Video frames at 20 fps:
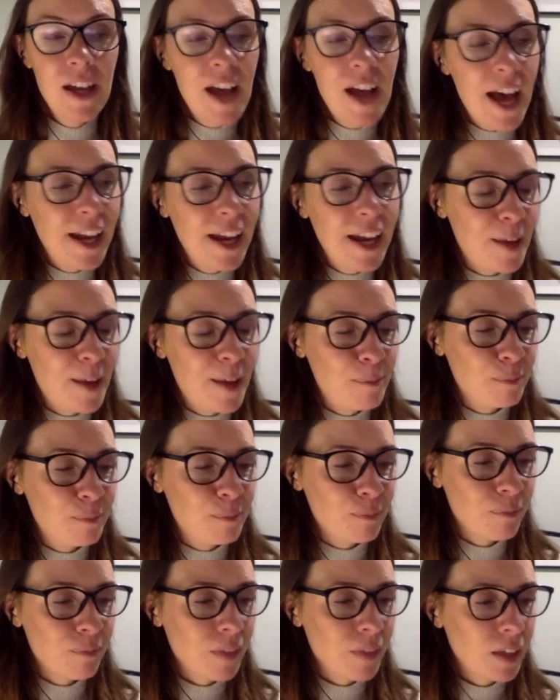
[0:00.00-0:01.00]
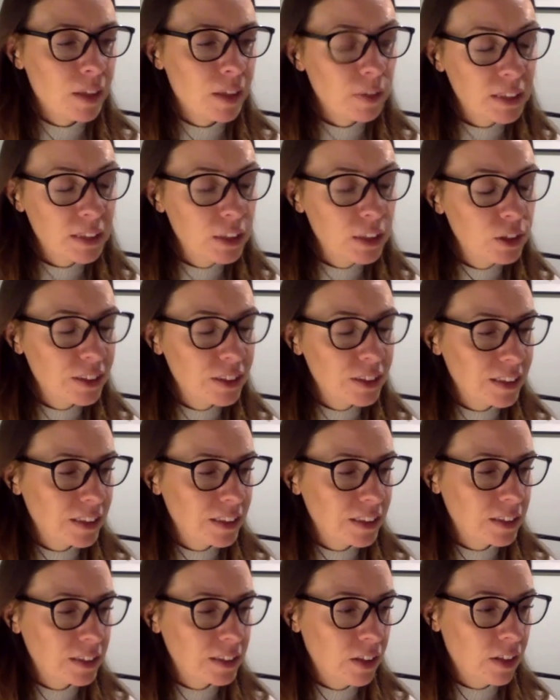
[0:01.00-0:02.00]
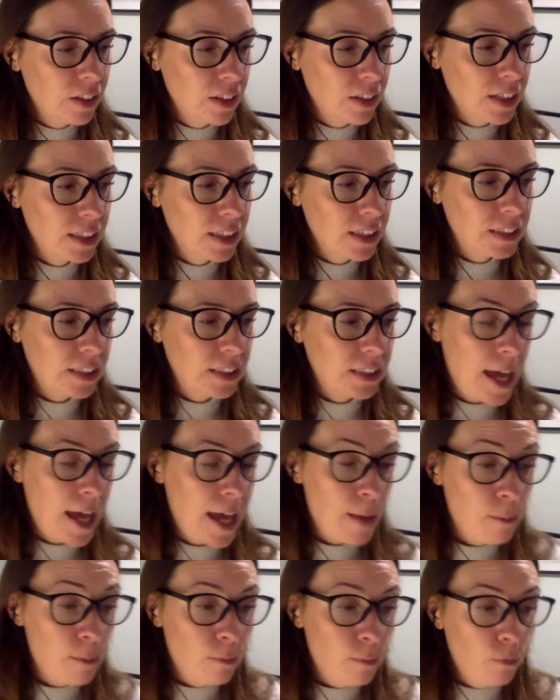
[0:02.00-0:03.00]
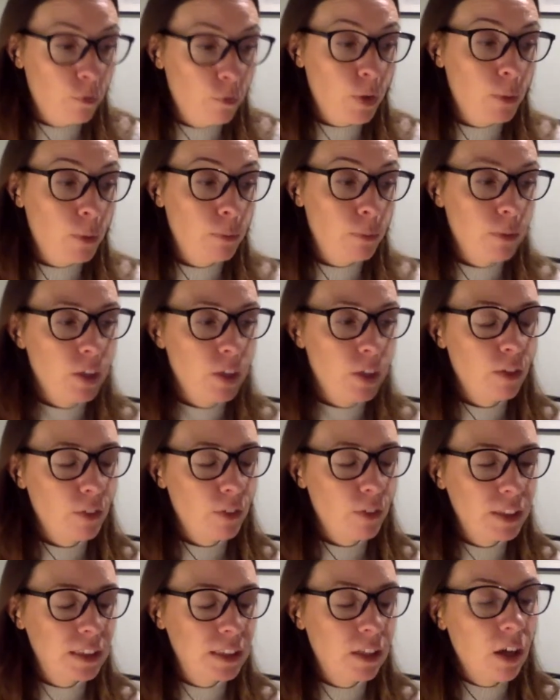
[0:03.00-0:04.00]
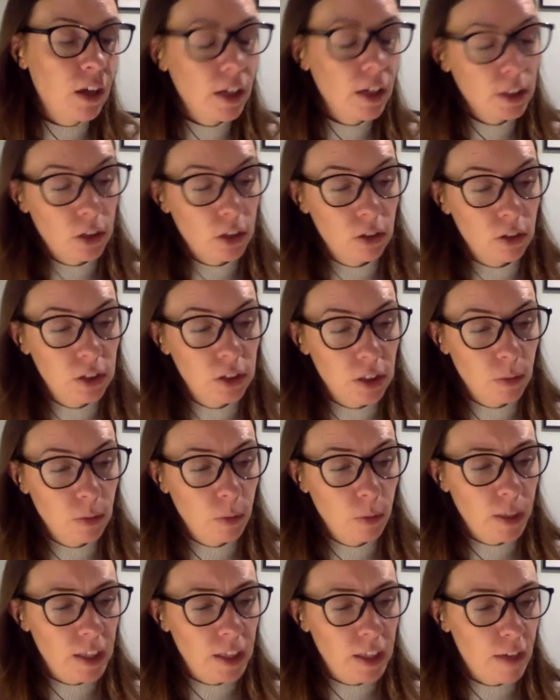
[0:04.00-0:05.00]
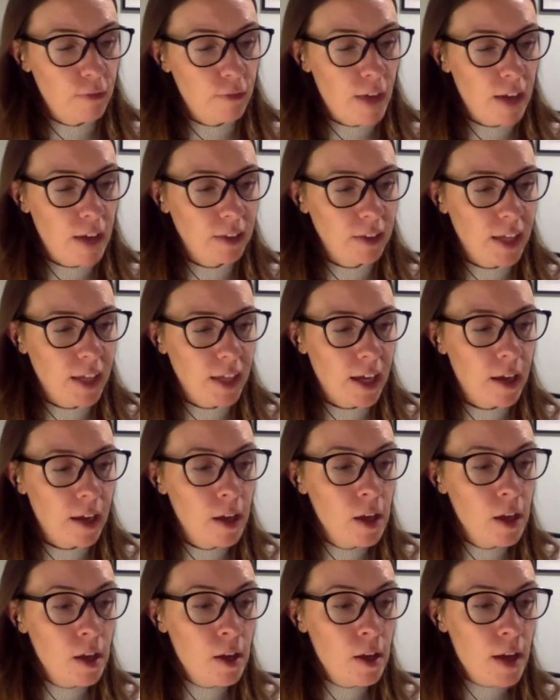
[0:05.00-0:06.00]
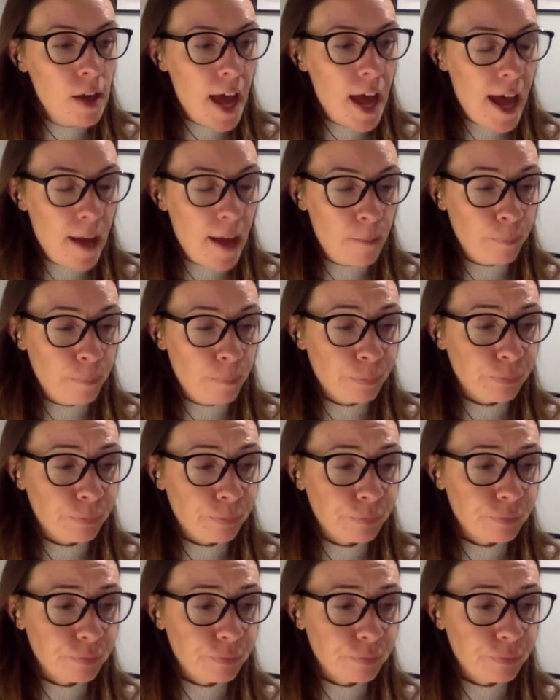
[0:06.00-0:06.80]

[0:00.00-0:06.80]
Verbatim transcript: And um, there was an interesting study on this um, from University College London, where they found that um,